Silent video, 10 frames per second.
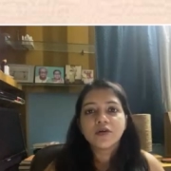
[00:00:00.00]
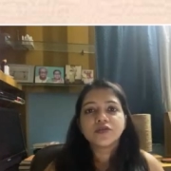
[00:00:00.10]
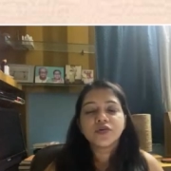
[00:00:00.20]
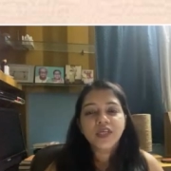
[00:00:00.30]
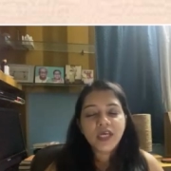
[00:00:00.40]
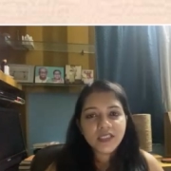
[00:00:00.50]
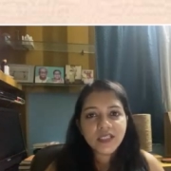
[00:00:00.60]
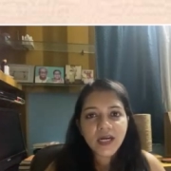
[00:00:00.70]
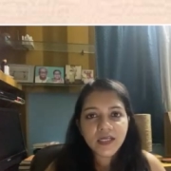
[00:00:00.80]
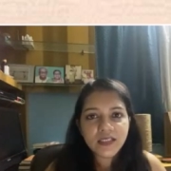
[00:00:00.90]
So yes,
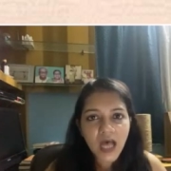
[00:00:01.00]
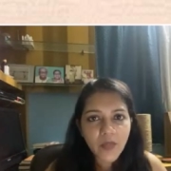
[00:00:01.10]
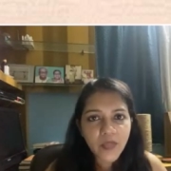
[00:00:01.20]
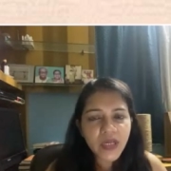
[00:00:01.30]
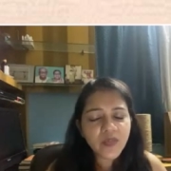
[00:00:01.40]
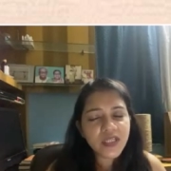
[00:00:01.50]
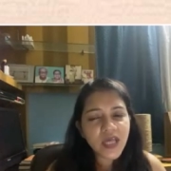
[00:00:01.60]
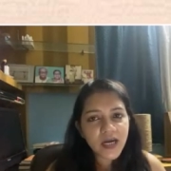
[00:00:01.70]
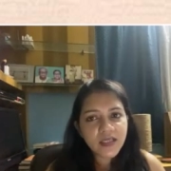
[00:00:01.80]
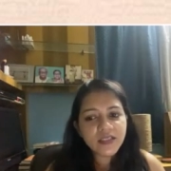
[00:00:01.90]
that is happening, but
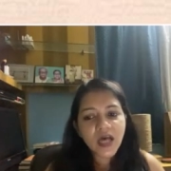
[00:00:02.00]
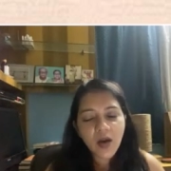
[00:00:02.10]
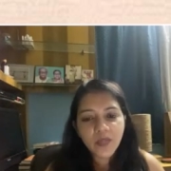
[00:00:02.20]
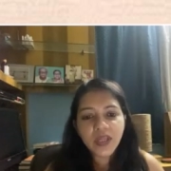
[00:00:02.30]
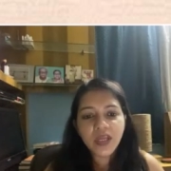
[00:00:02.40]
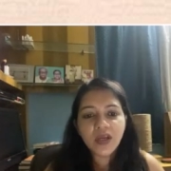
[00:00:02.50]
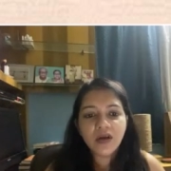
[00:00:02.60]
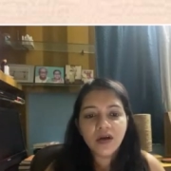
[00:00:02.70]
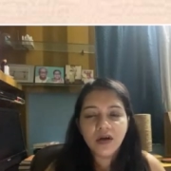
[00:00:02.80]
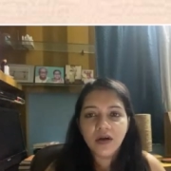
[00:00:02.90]
that is
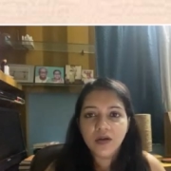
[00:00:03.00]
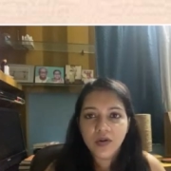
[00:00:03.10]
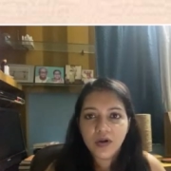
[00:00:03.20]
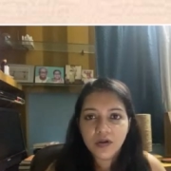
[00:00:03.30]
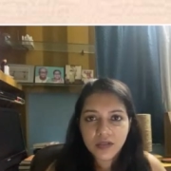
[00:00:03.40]
happening uh, you know,